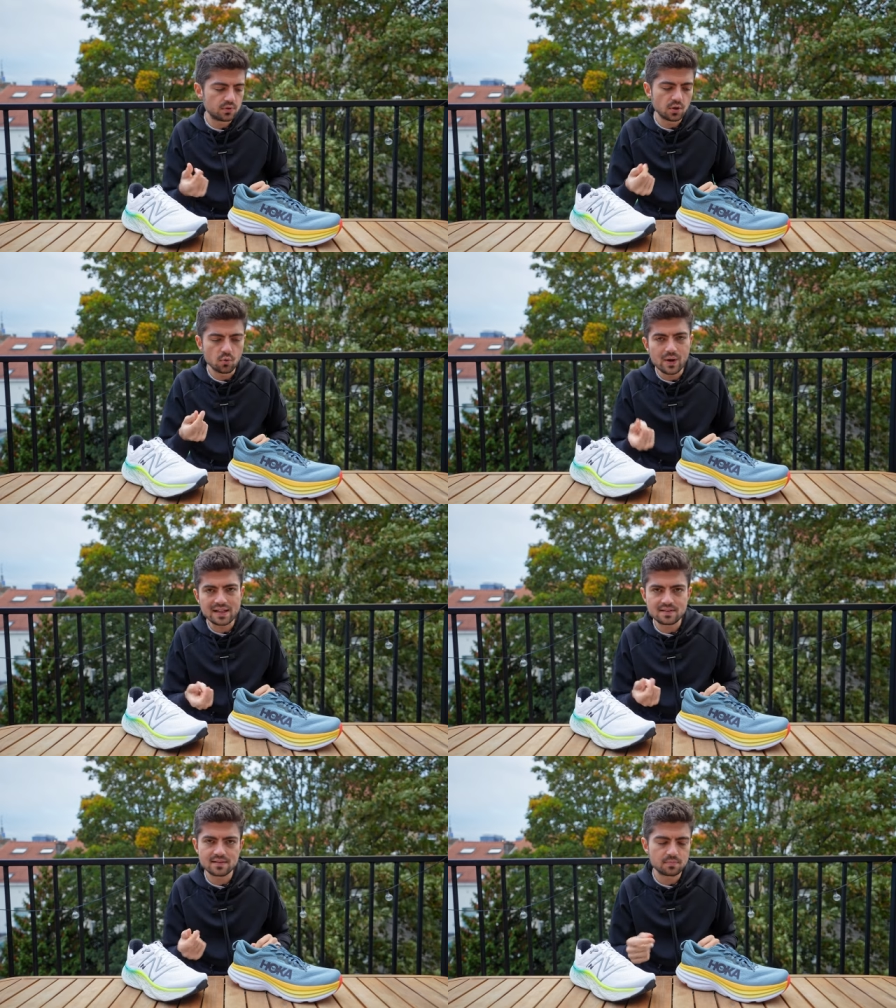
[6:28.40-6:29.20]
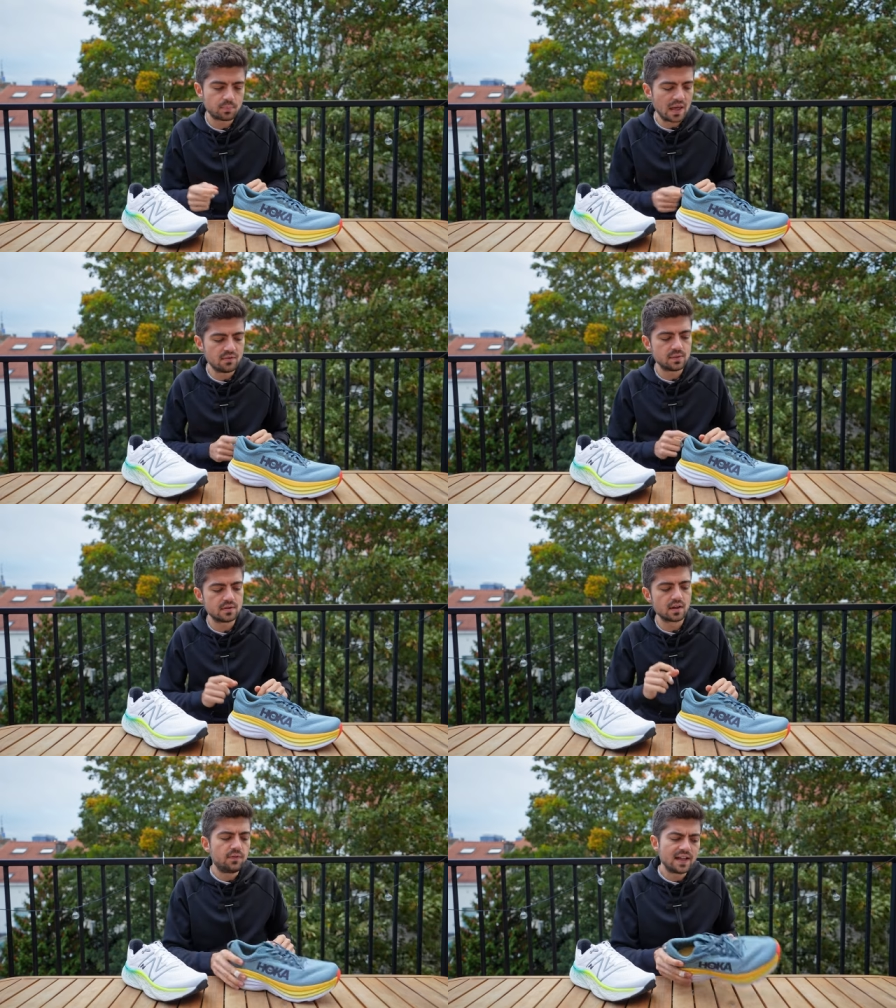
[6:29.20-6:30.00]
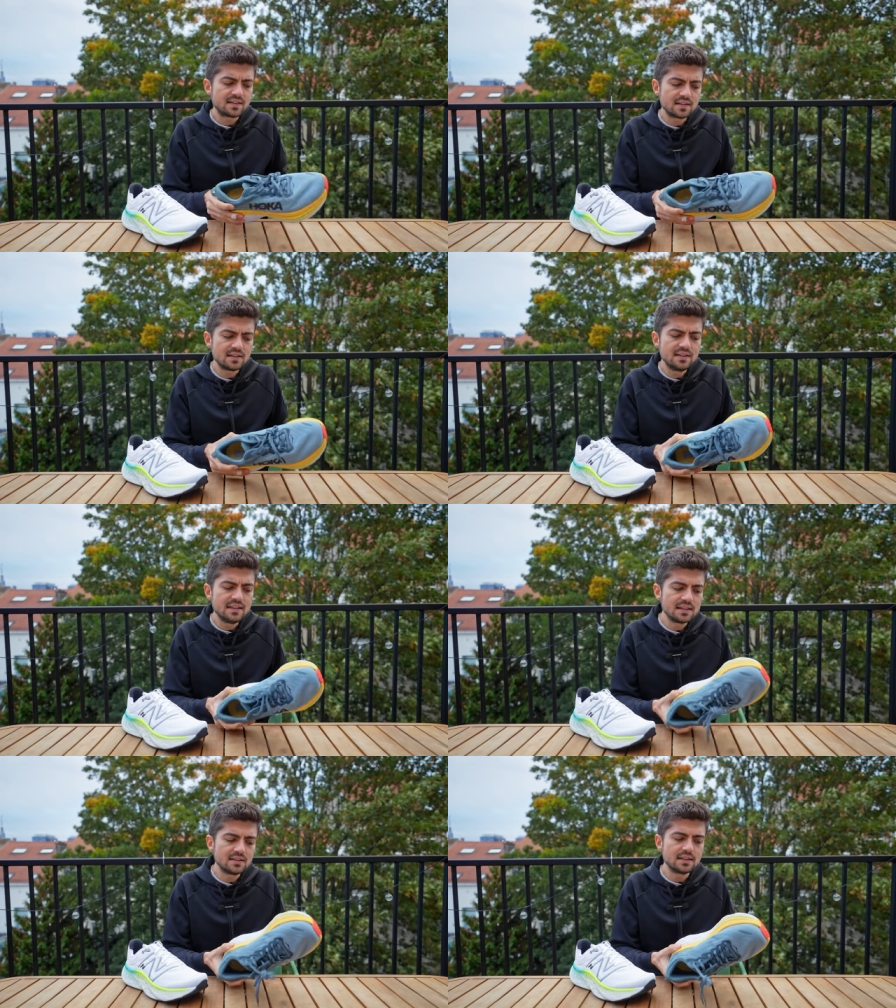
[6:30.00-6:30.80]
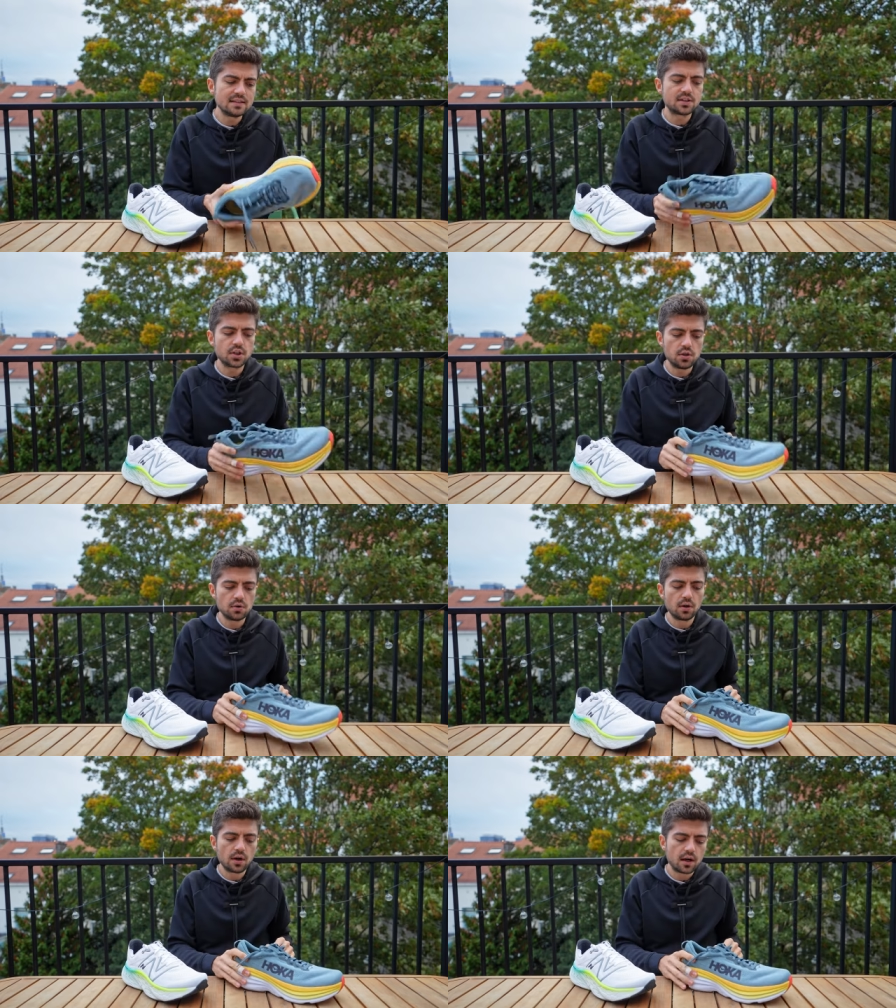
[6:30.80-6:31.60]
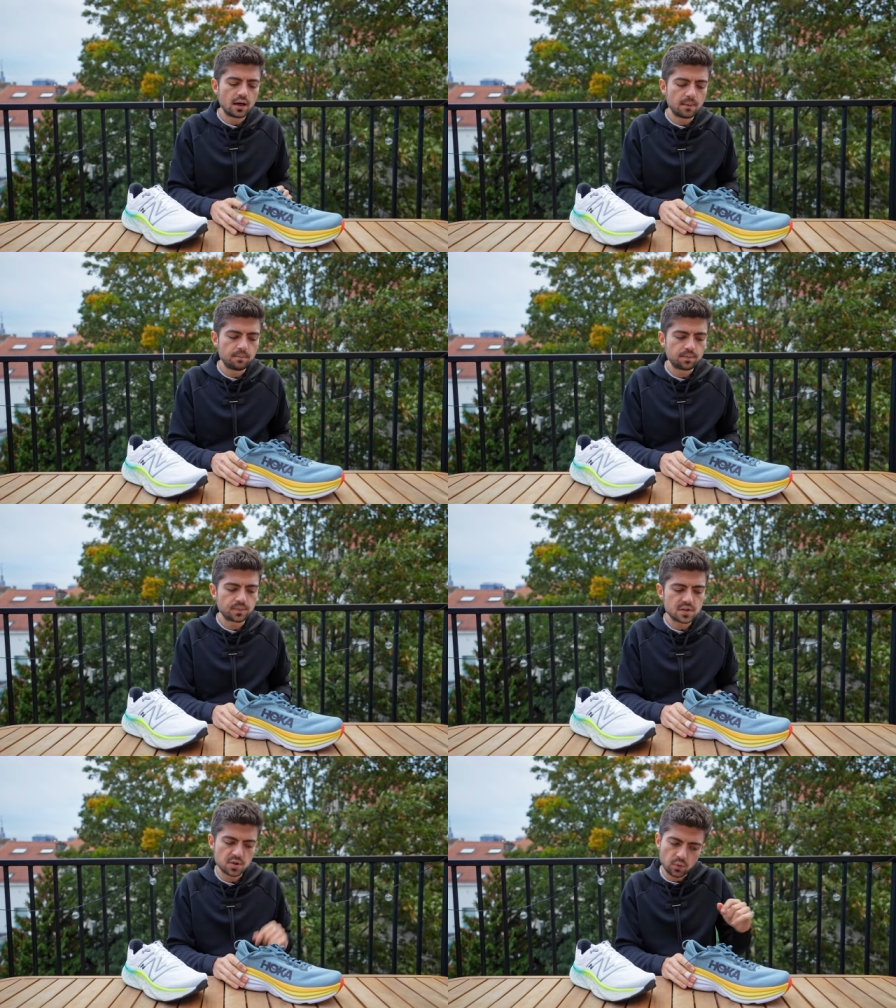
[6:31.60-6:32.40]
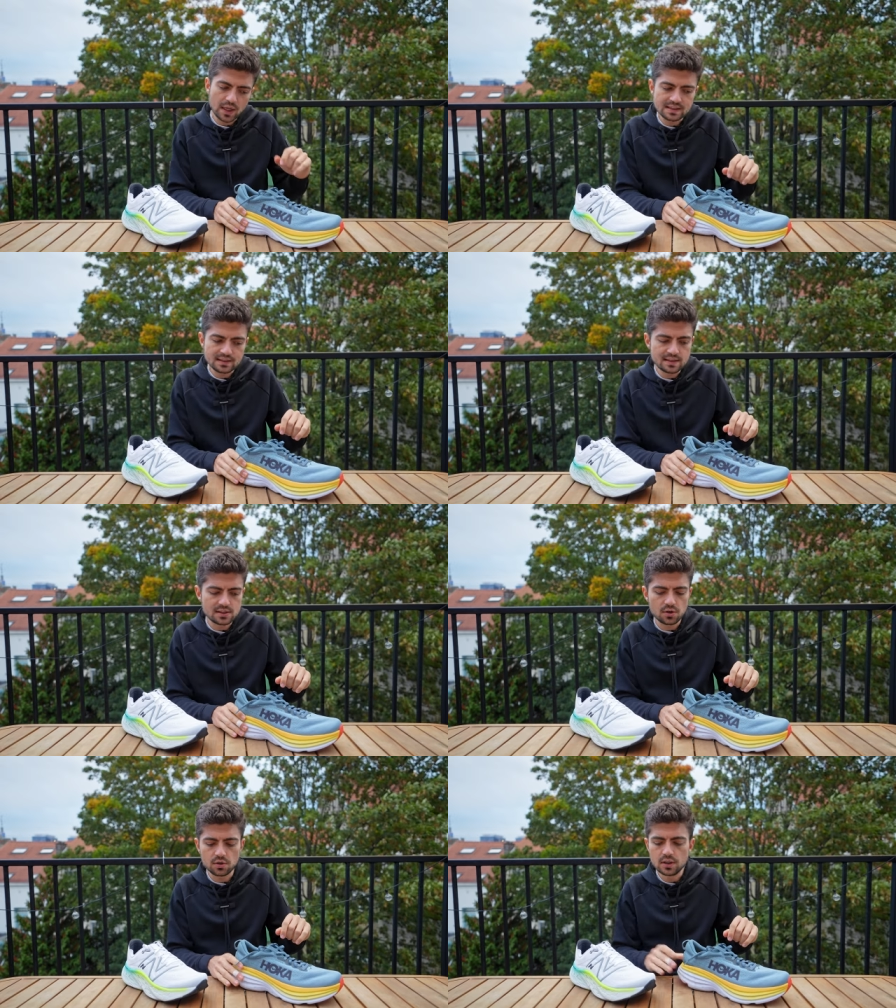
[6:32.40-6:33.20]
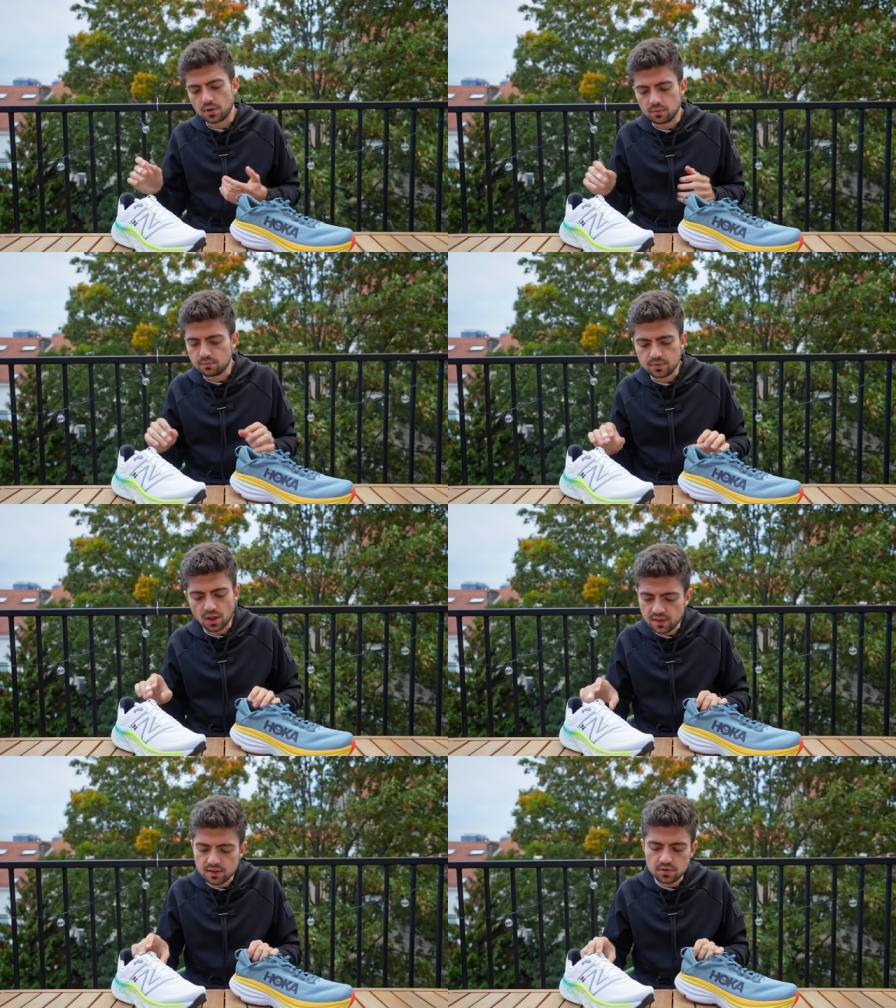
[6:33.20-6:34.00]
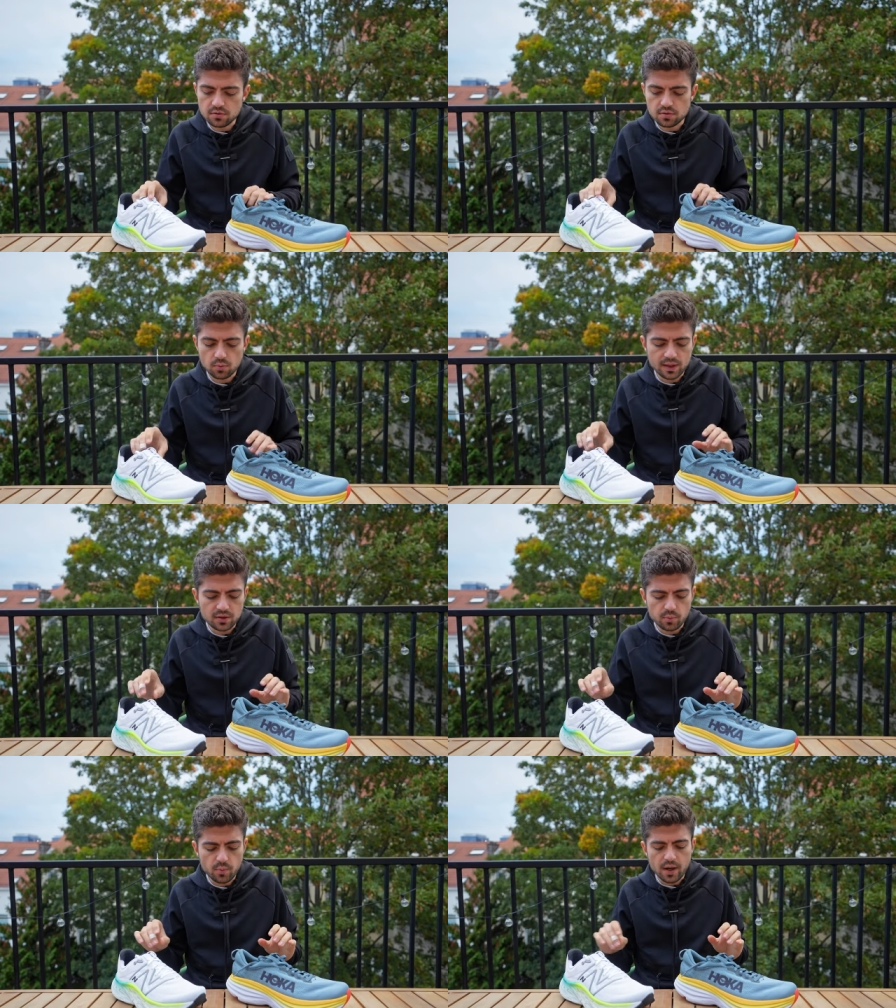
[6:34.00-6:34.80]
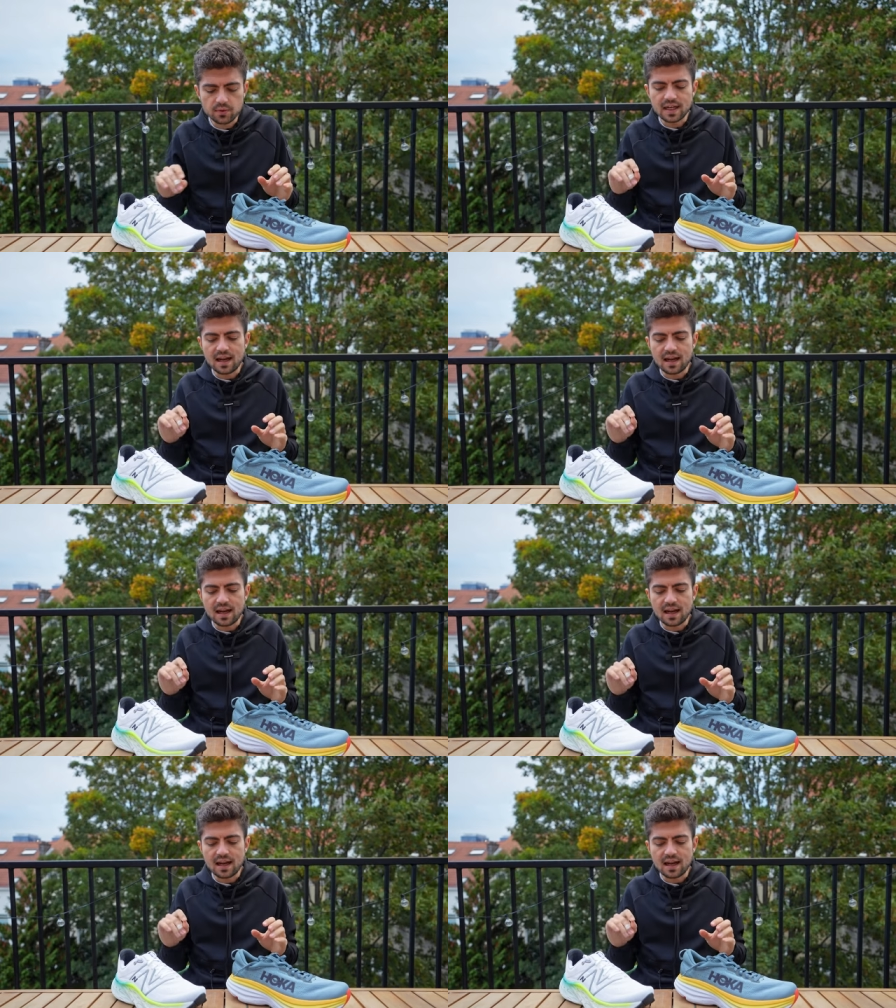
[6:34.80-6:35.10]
you know, wet pavement felt a little insecure, surprisingly so. You know, nothing to write home about.